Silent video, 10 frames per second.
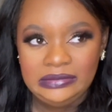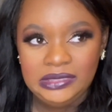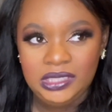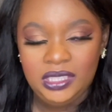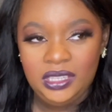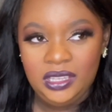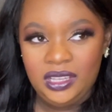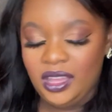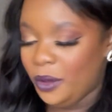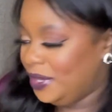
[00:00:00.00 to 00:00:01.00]

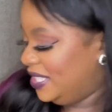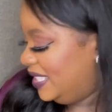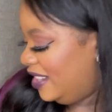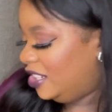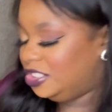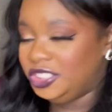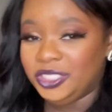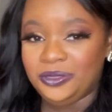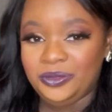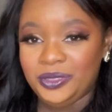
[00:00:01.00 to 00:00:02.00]
I want to say
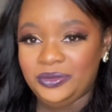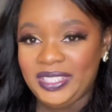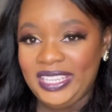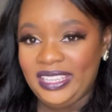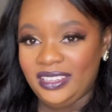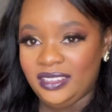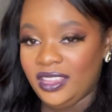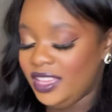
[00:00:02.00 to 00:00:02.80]
115.